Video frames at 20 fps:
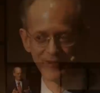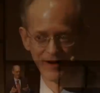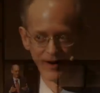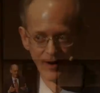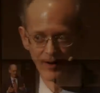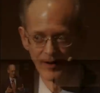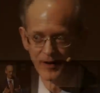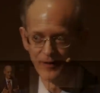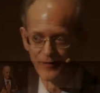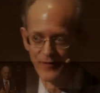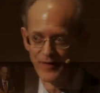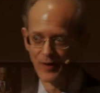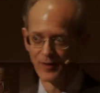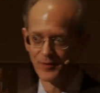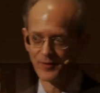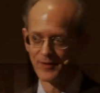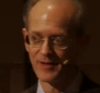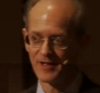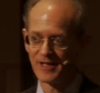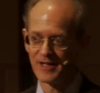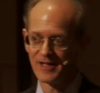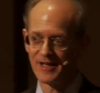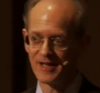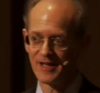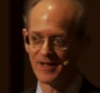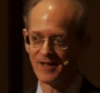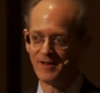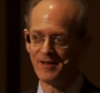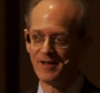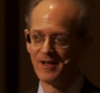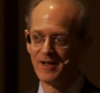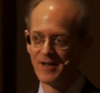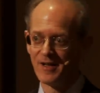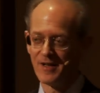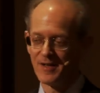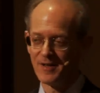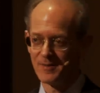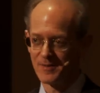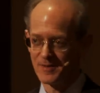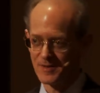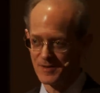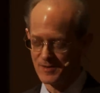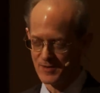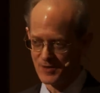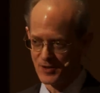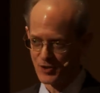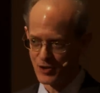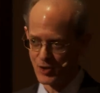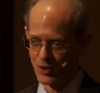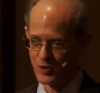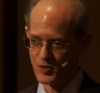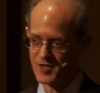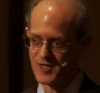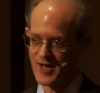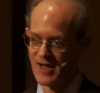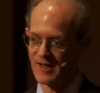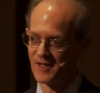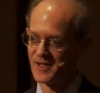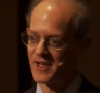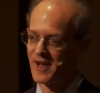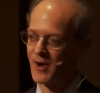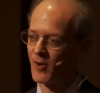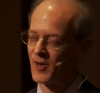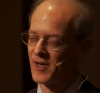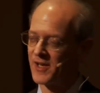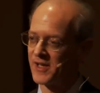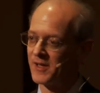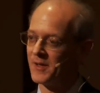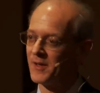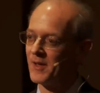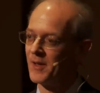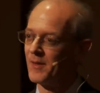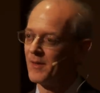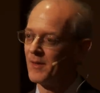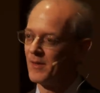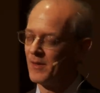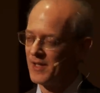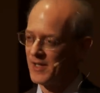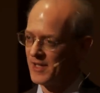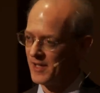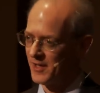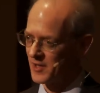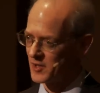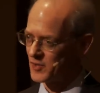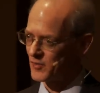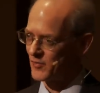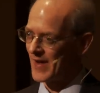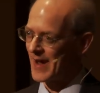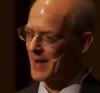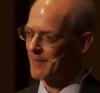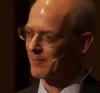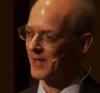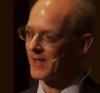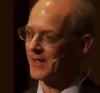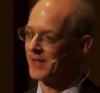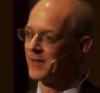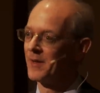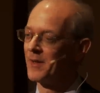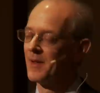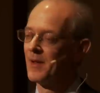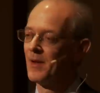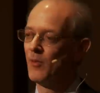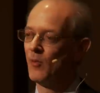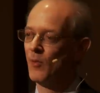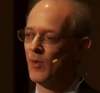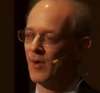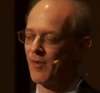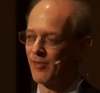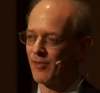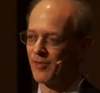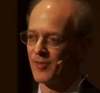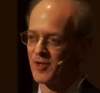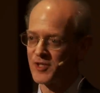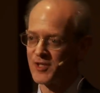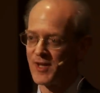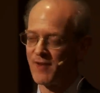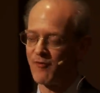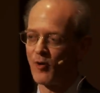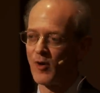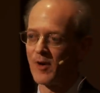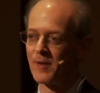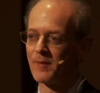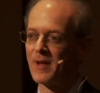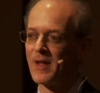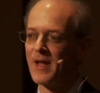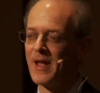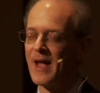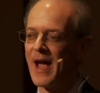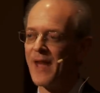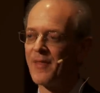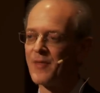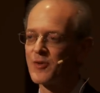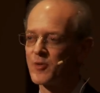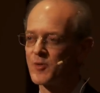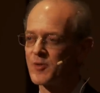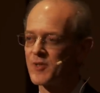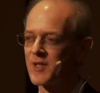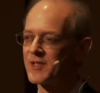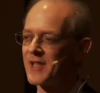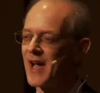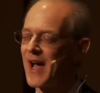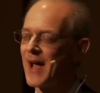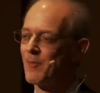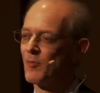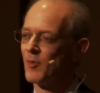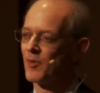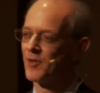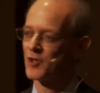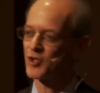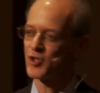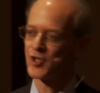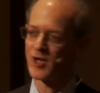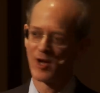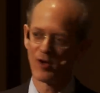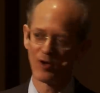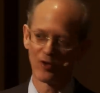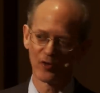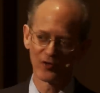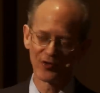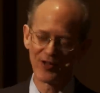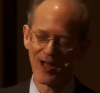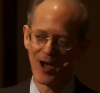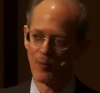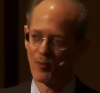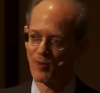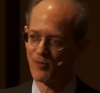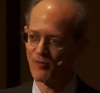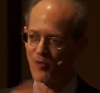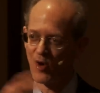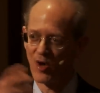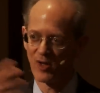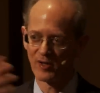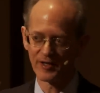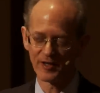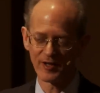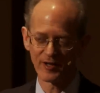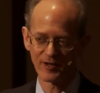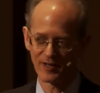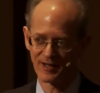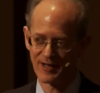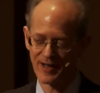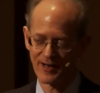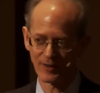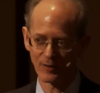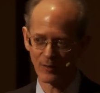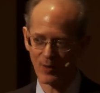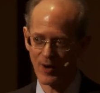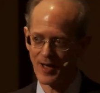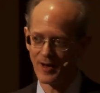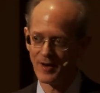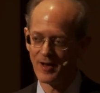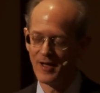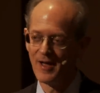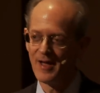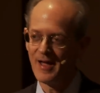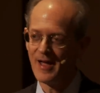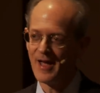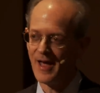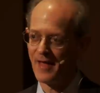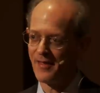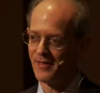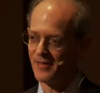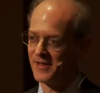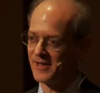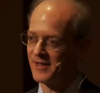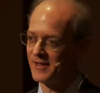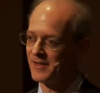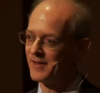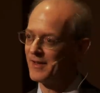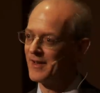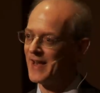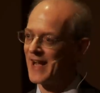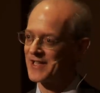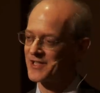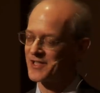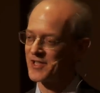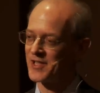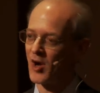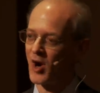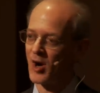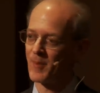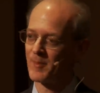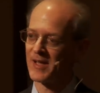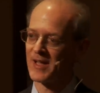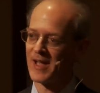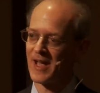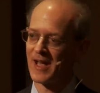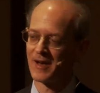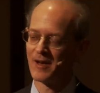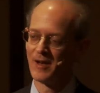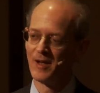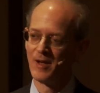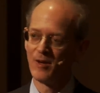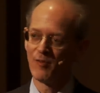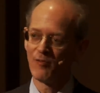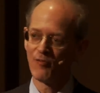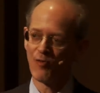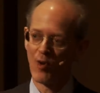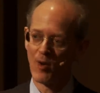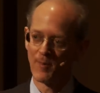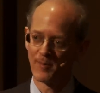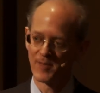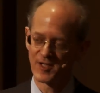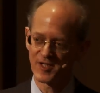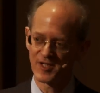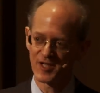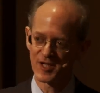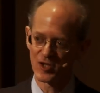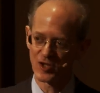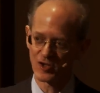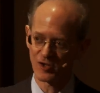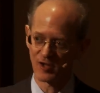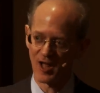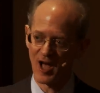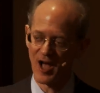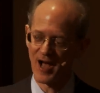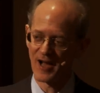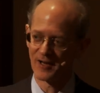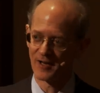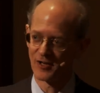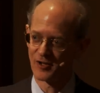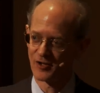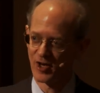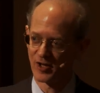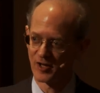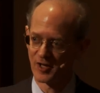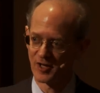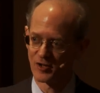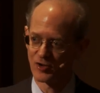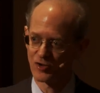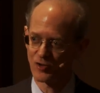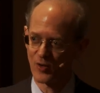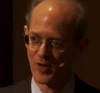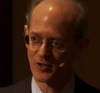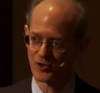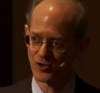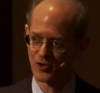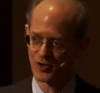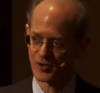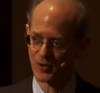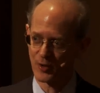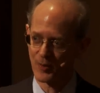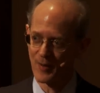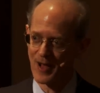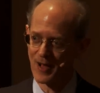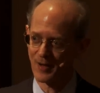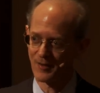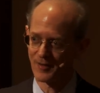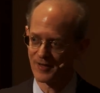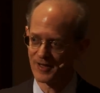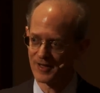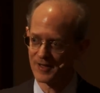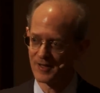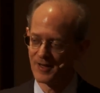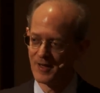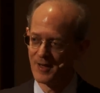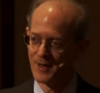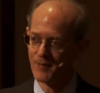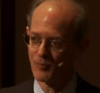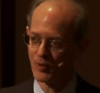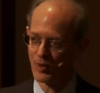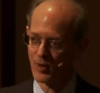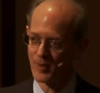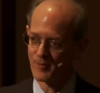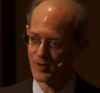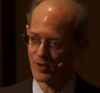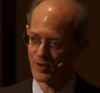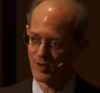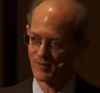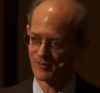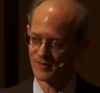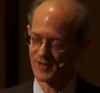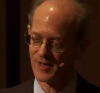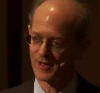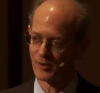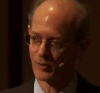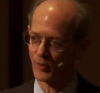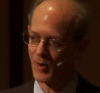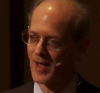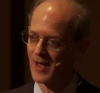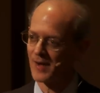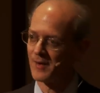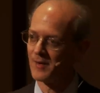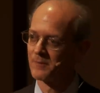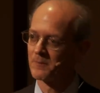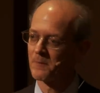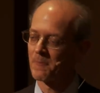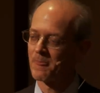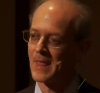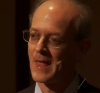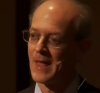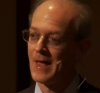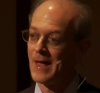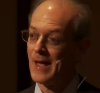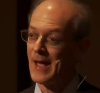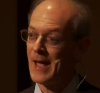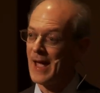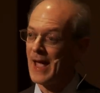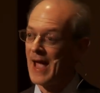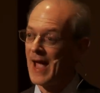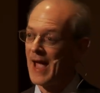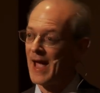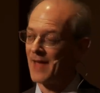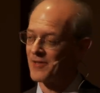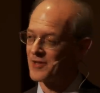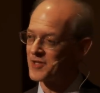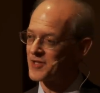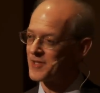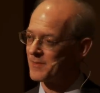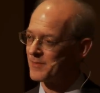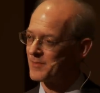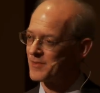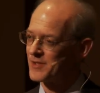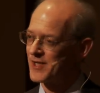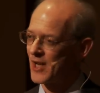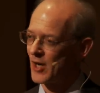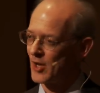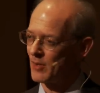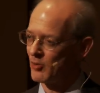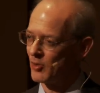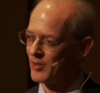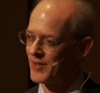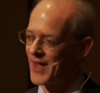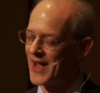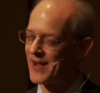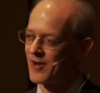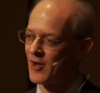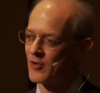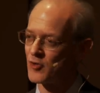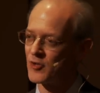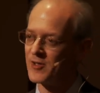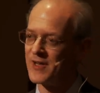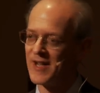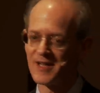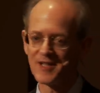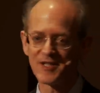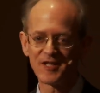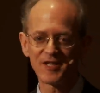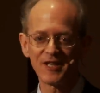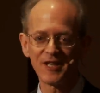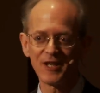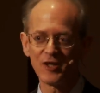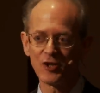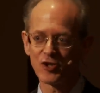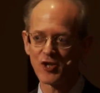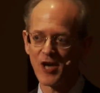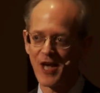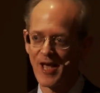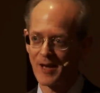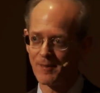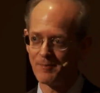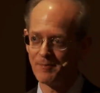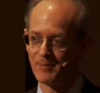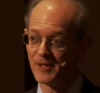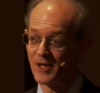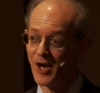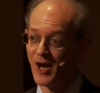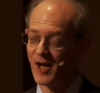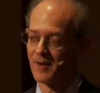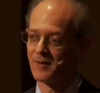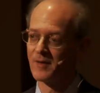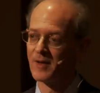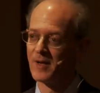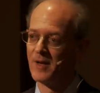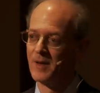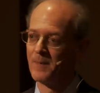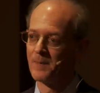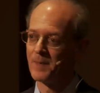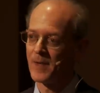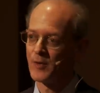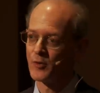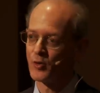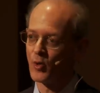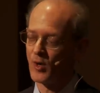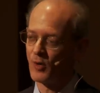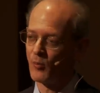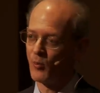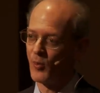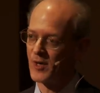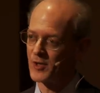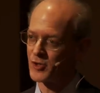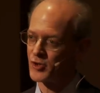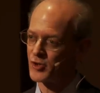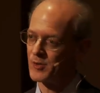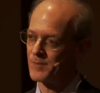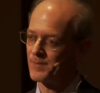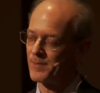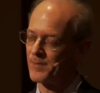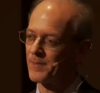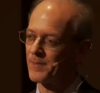there. He felt he needed to show solidarity, he and his family, with the suffering. And this was the time when the shells now were falling into Leningrad, and the Nazi army had formed the siege line and dug in trenches around the perimeter of Leningrad. And this terrible 900 day siege had begun, during which